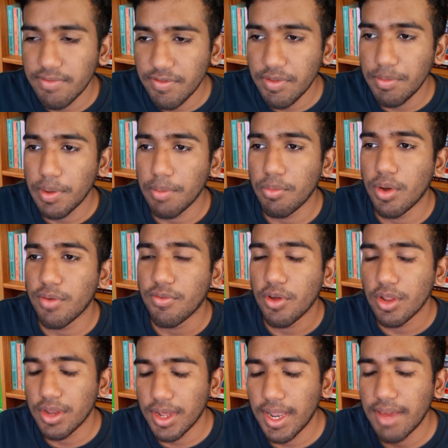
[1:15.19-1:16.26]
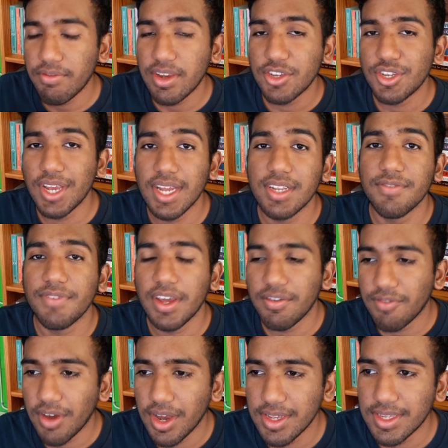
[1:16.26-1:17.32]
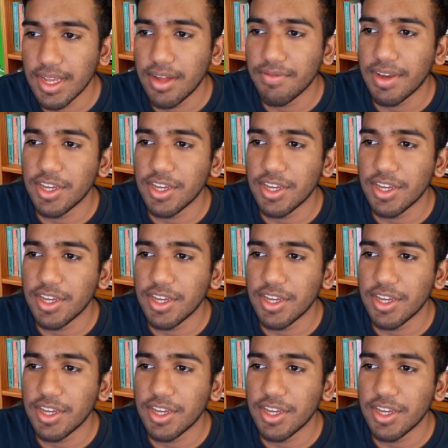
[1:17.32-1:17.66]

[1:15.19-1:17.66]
of the memoir followed her life as she had to fend for herself,